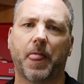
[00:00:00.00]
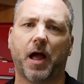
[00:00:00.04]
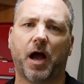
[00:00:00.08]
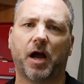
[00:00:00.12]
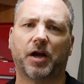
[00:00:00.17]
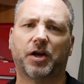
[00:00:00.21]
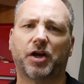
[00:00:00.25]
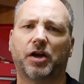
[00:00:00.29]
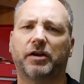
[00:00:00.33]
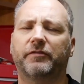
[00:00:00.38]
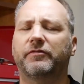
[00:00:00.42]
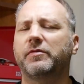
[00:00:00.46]

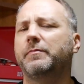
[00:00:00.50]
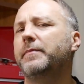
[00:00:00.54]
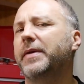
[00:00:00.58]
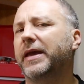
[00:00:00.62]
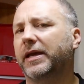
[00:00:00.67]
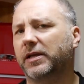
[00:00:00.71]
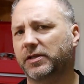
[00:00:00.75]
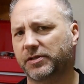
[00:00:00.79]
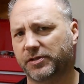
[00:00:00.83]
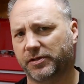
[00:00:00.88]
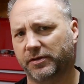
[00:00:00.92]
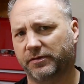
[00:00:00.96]
a kind of a
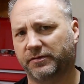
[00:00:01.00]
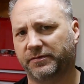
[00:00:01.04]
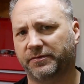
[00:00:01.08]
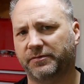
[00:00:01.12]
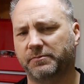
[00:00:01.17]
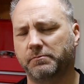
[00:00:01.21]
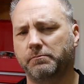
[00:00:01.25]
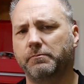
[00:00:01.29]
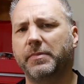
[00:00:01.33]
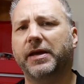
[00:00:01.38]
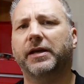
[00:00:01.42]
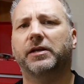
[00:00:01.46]
mix
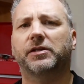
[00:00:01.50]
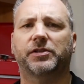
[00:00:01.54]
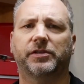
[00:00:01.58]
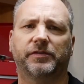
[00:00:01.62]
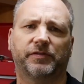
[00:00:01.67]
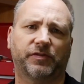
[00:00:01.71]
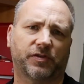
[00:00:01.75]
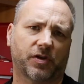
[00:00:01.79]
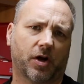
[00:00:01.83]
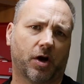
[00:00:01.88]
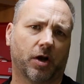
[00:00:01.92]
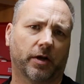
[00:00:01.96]
of
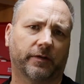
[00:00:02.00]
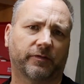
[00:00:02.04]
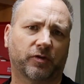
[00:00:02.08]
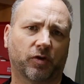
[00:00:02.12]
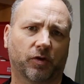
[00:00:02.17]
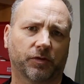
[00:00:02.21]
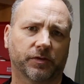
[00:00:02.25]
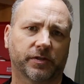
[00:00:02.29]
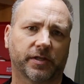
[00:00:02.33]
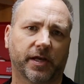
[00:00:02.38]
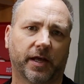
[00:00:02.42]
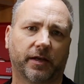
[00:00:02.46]
style of
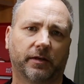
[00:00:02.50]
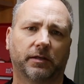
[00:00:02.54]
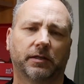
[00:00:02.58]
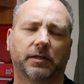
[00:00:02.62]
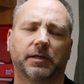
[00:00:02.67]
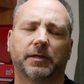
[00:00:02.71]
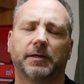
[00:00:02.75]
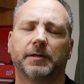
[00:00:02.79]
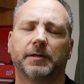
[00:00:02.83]
content.